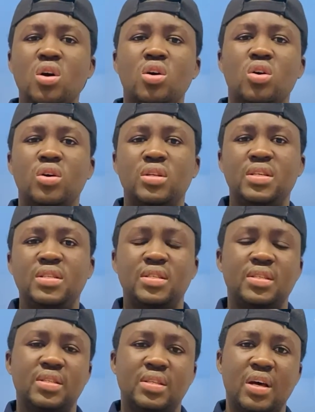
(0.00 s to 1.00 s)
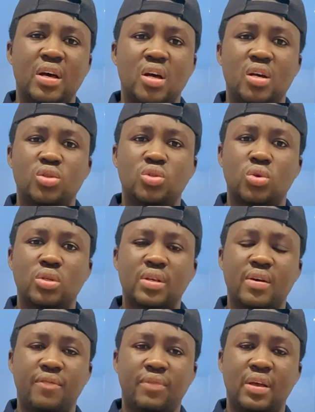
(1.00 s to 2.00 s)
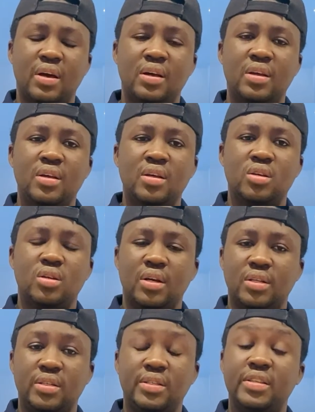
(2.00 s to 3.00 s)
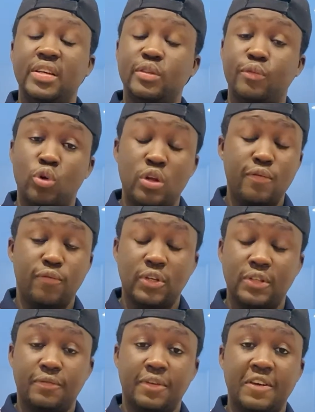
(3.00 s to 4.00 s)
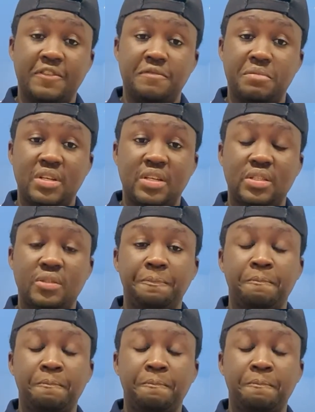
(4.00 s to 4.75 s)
All these things are sought after, and it takes only 45 minutes.